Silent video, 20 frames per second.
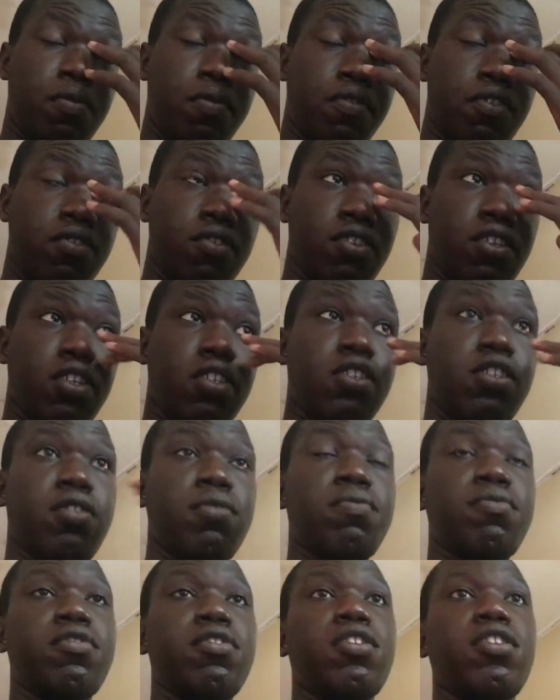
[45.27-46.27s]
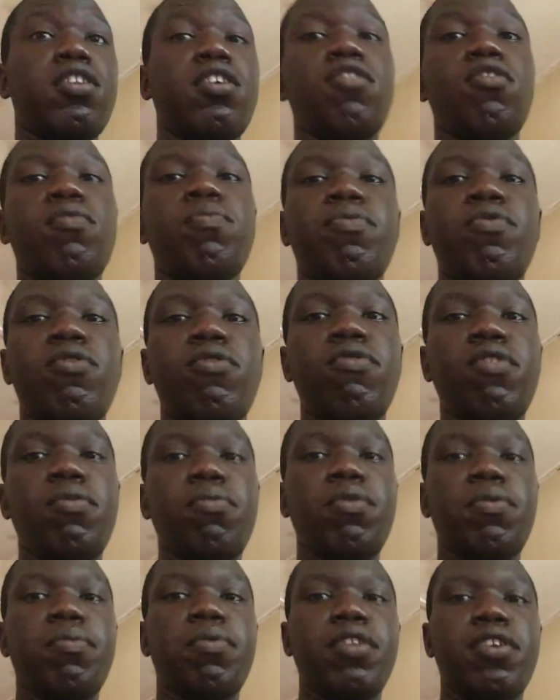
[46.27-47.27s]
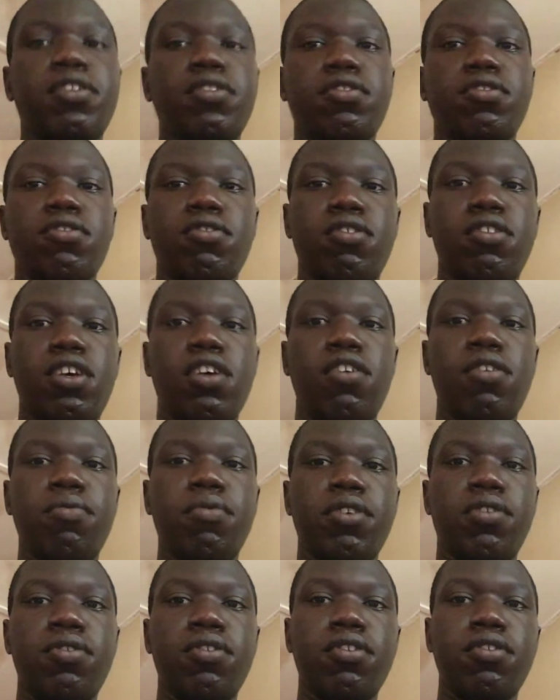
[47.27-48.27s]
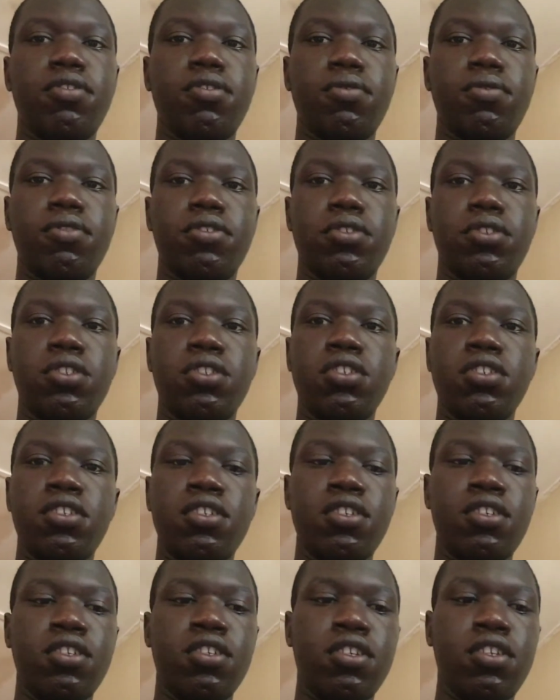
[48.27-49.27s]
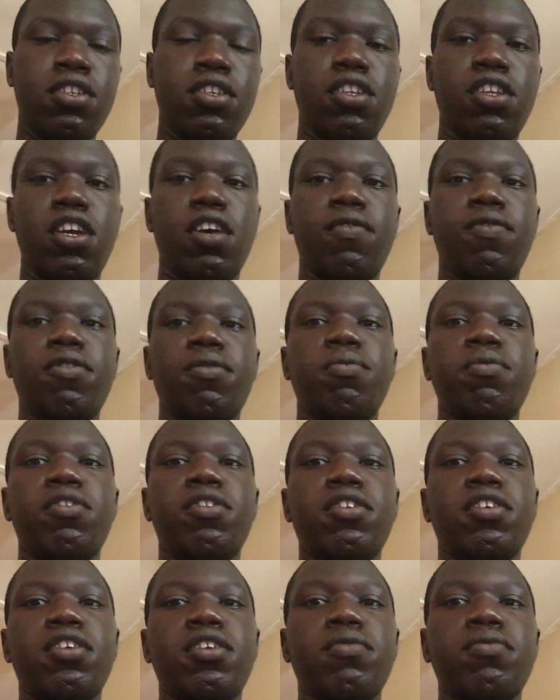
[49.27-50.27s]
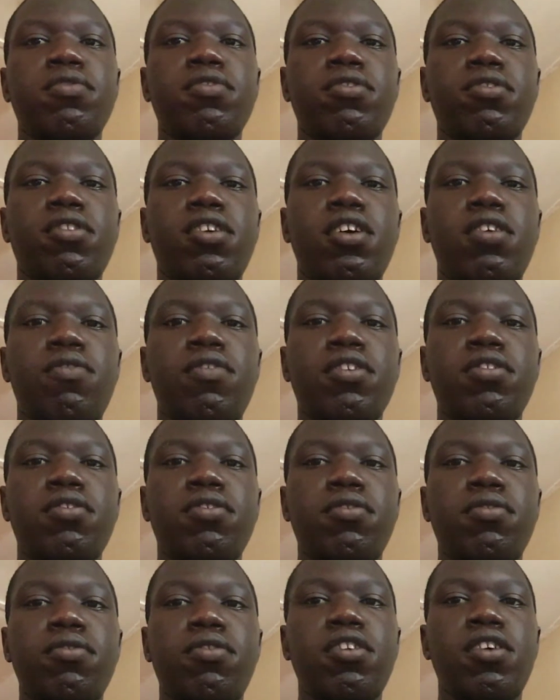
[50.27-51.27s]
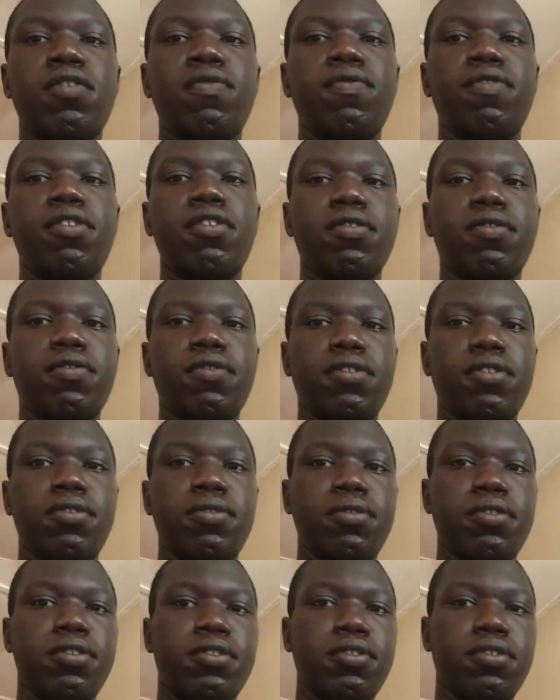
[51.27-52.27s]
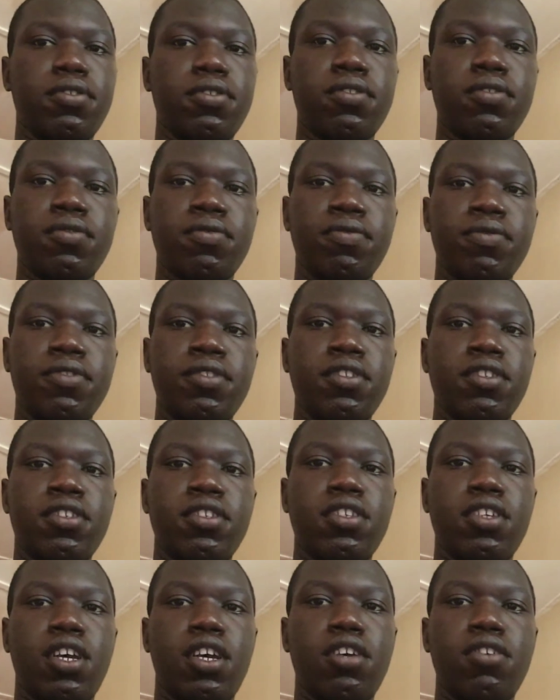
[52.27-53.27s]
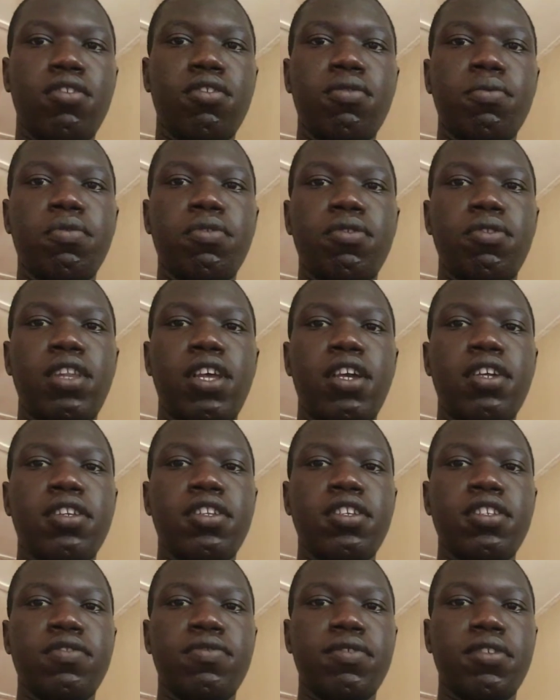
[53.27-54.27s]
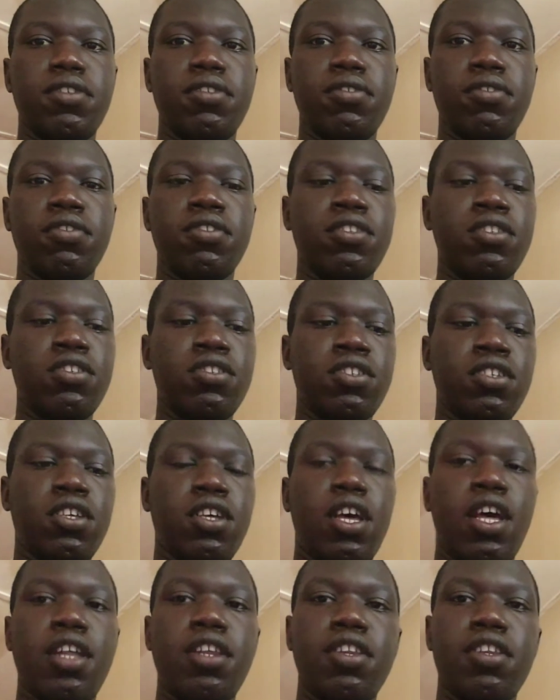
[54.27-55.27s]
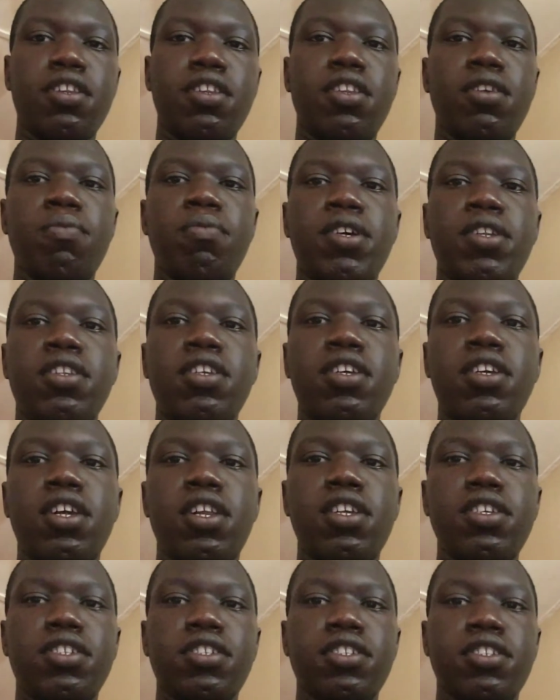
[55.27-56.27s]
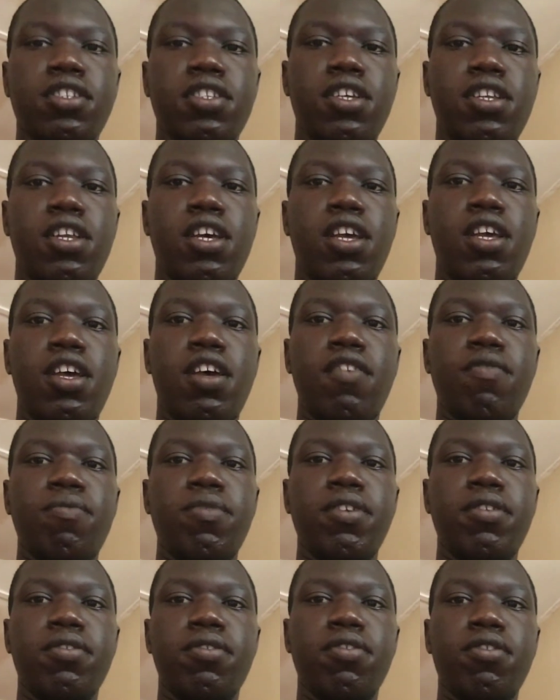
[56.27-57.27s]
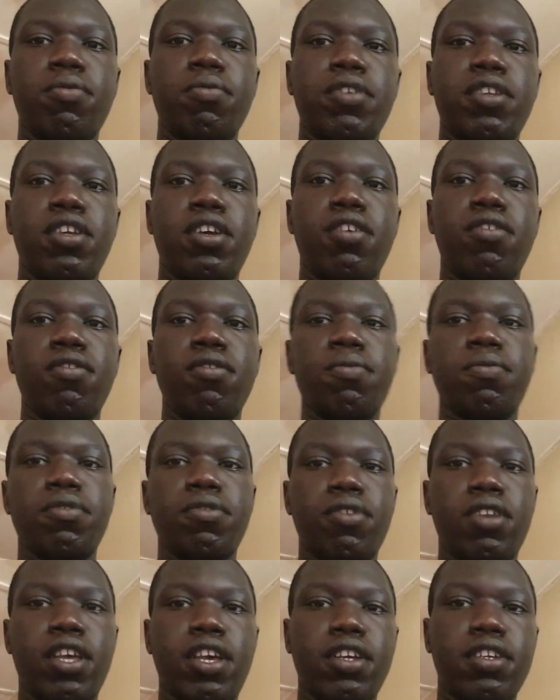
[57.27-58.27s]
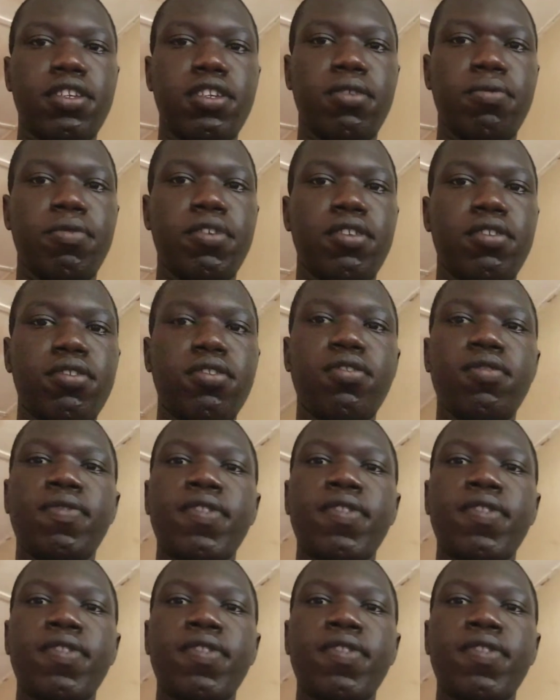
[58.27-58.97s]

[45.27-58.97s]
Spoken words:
of the other teams in our pool will be playing, so I'll be going to watch their football game. So I want to do a vlog for you, you know. Yeah, I hope you like this video, and the mending collections that I have been dropping, I hope you like them, you know.